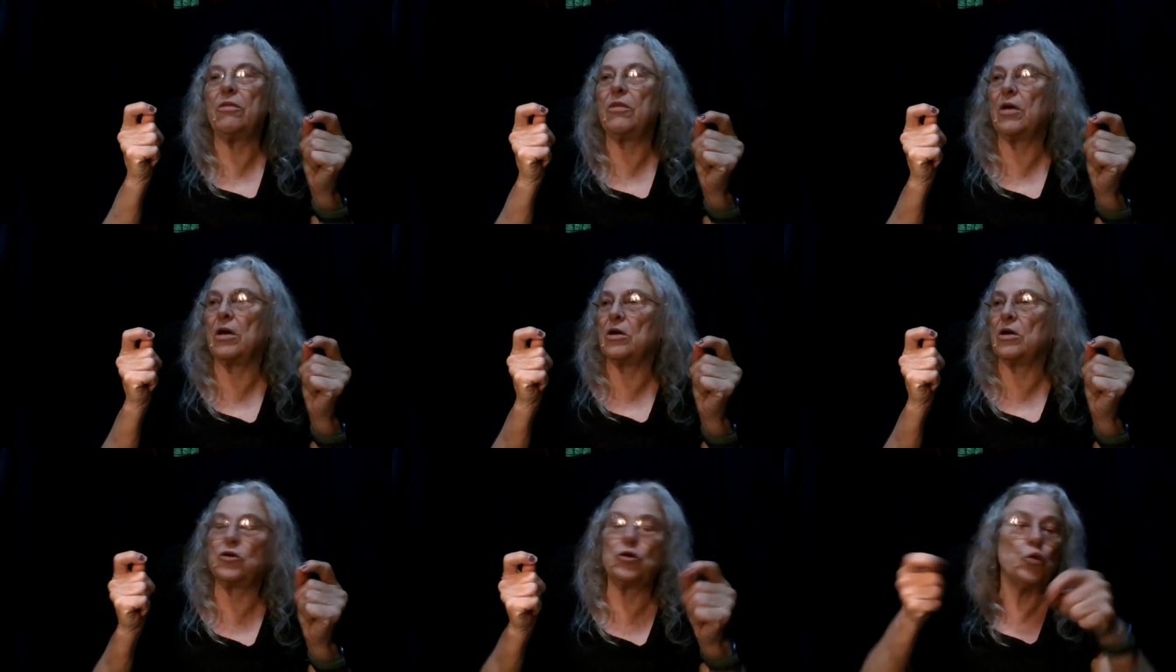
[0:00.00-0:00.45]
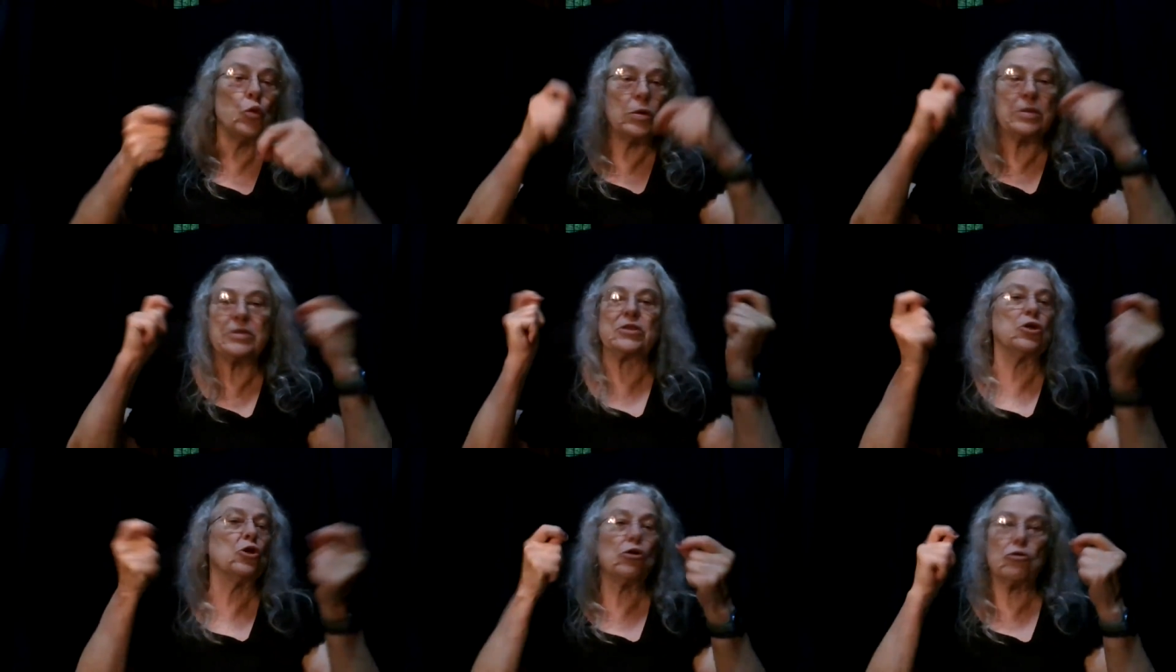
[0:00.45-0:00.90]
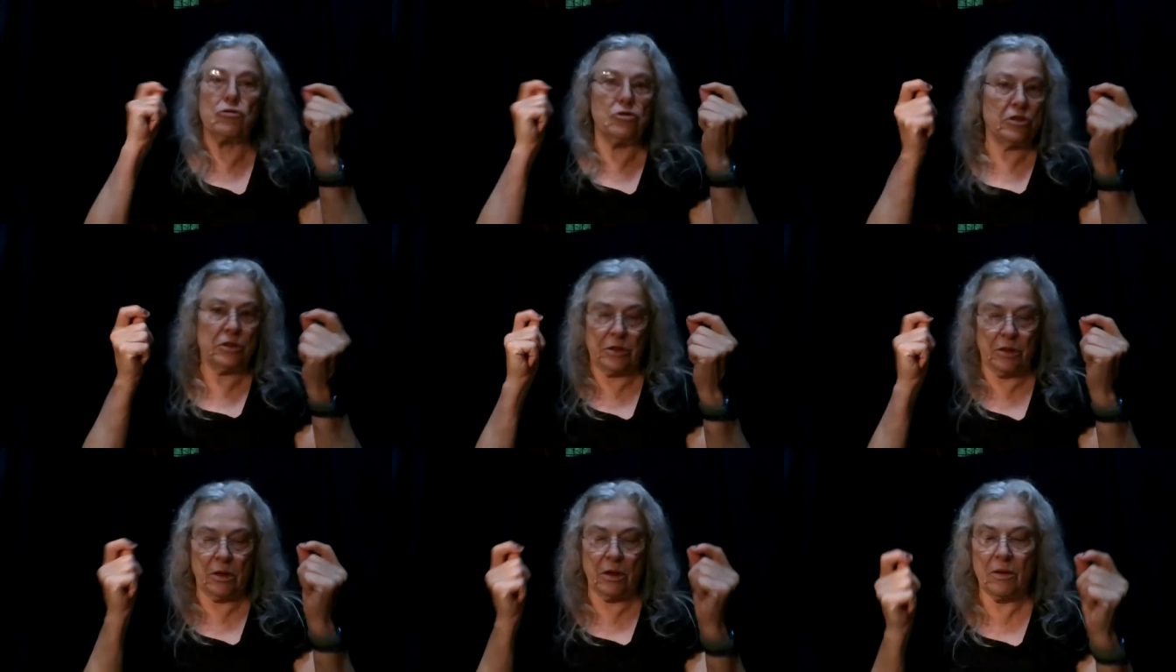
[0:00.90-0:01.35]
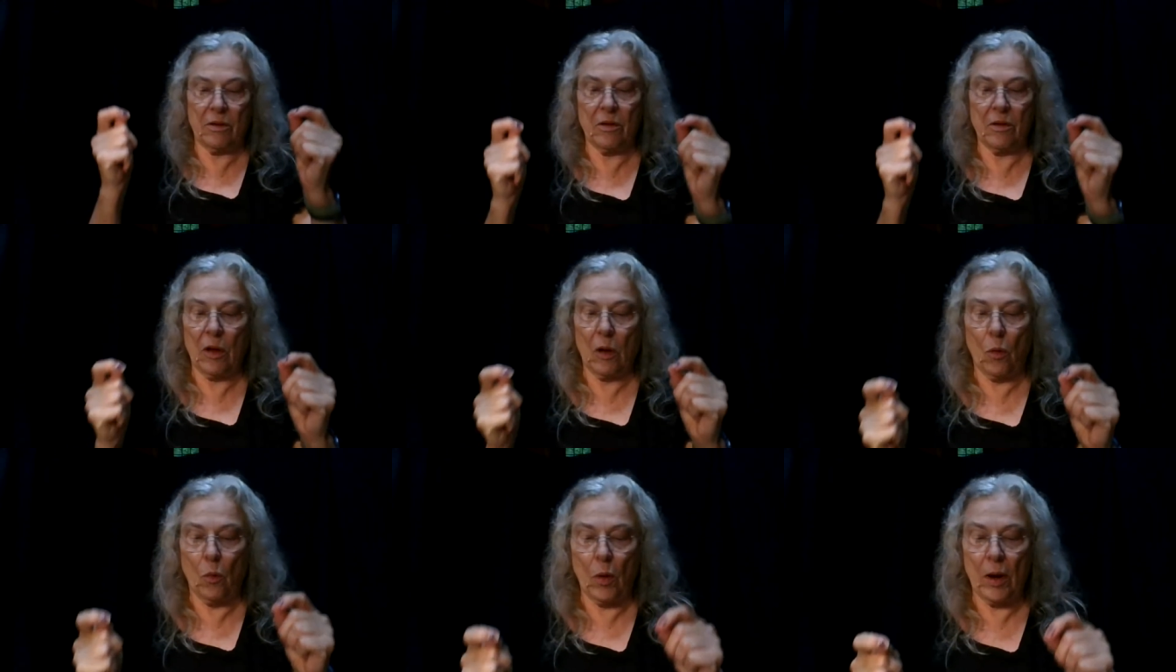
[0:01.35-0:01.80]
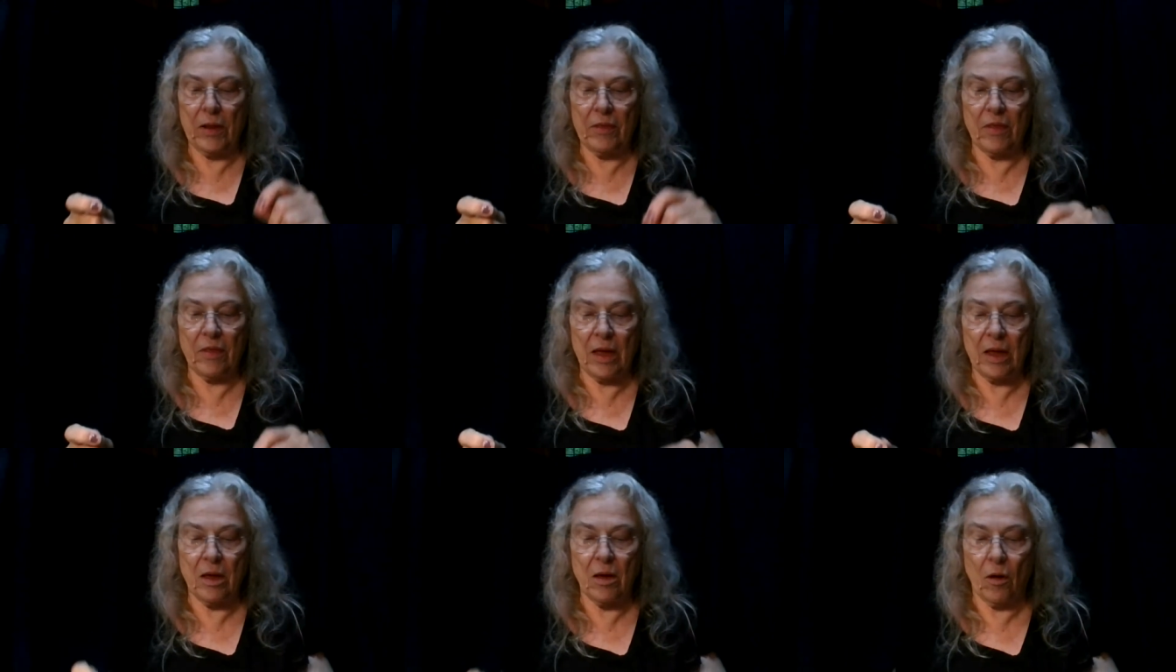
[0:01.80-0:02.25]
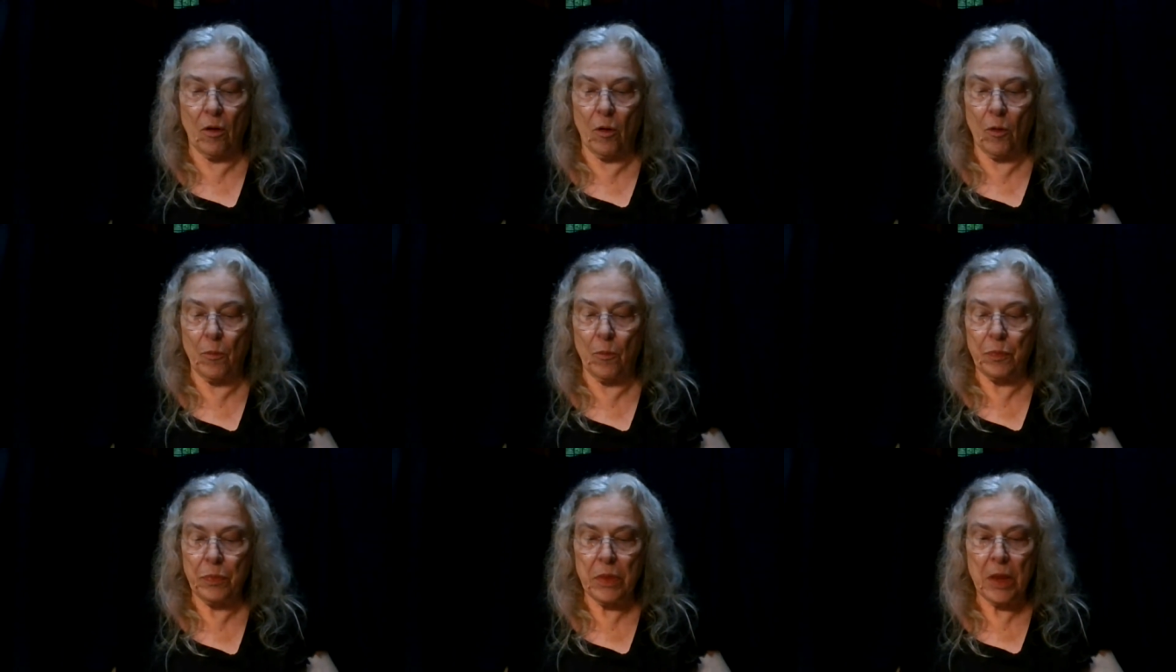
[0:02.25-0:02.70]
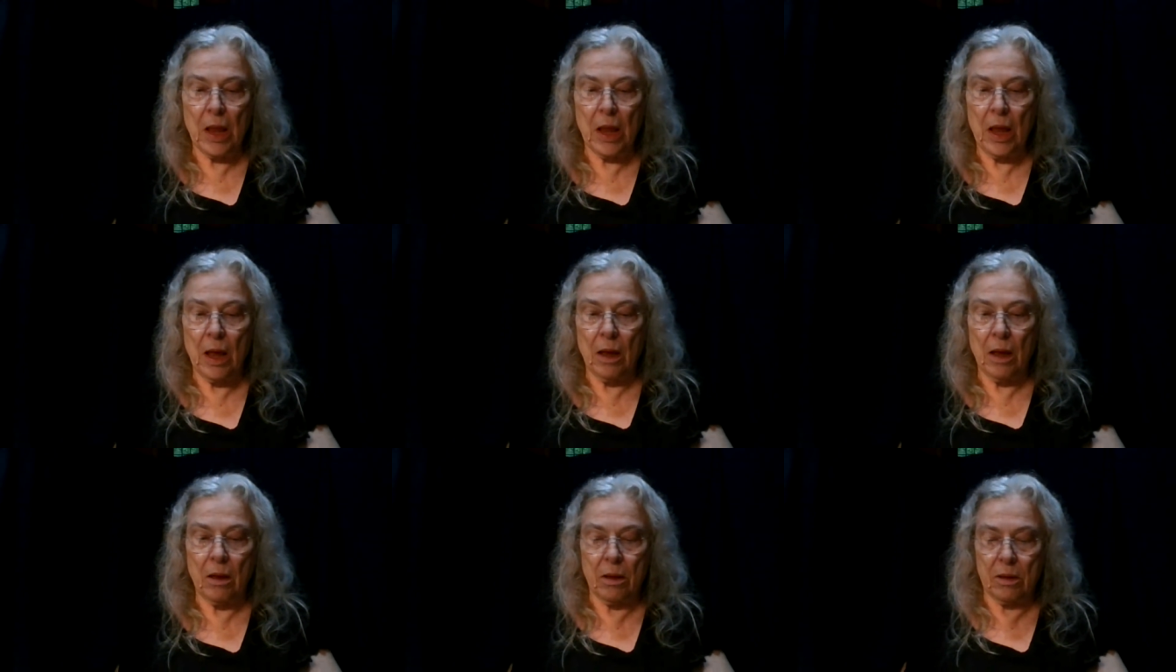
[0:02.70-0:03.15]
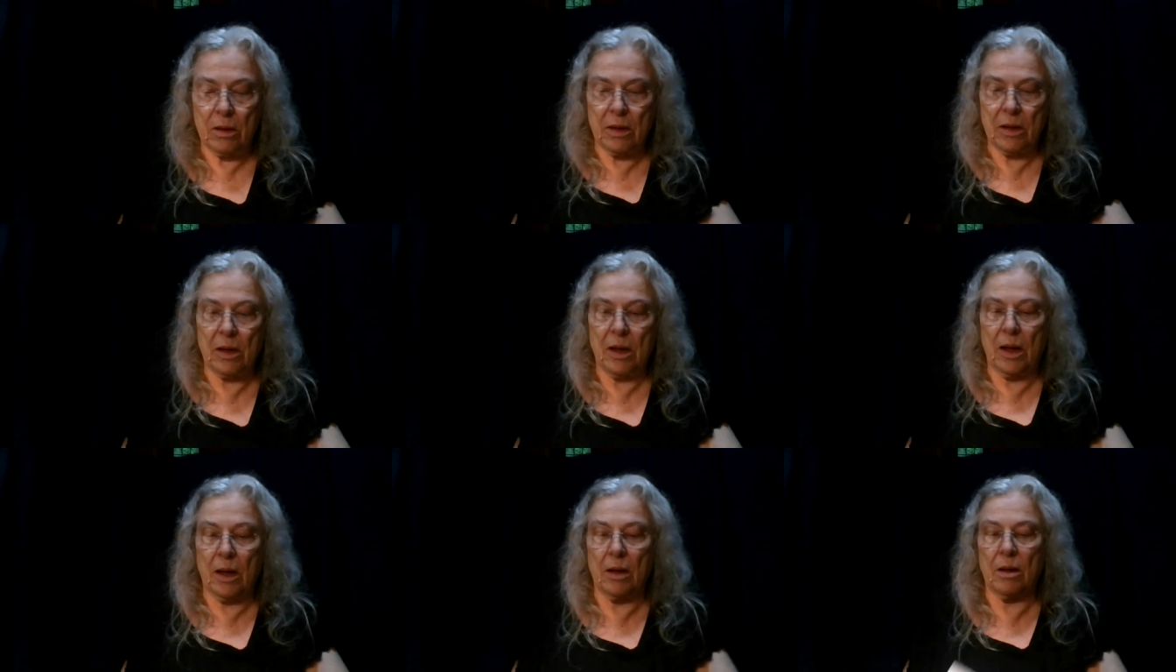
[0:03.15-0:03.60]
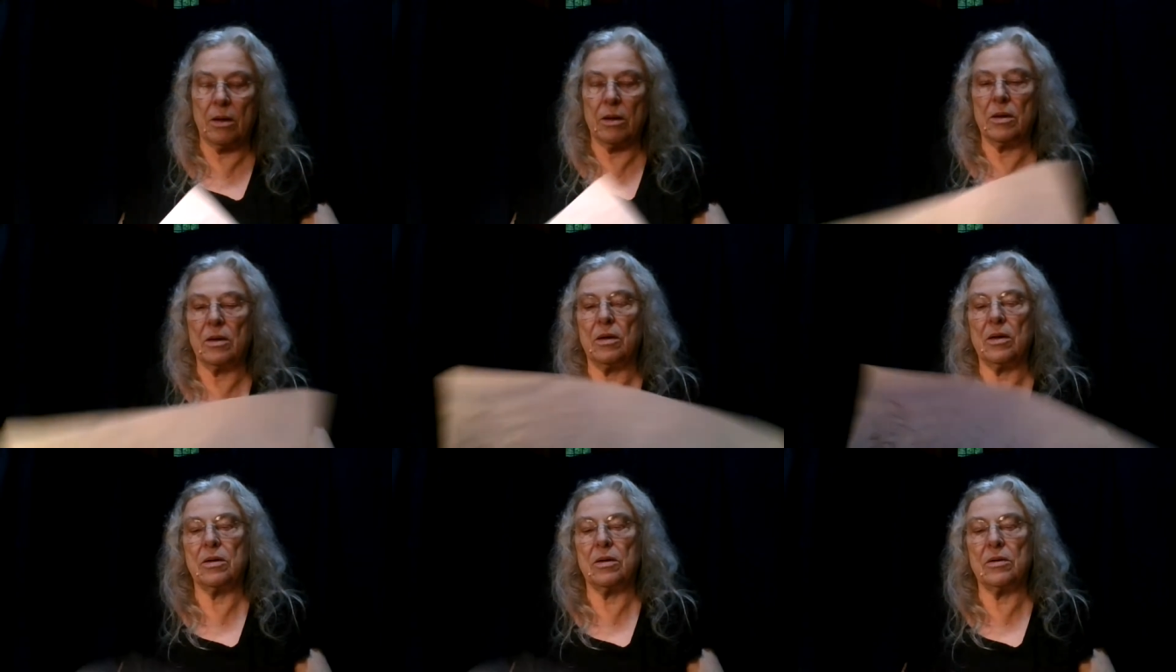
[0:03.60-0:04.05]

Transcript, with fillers: the Twizzlers and uh, away they go. Uh,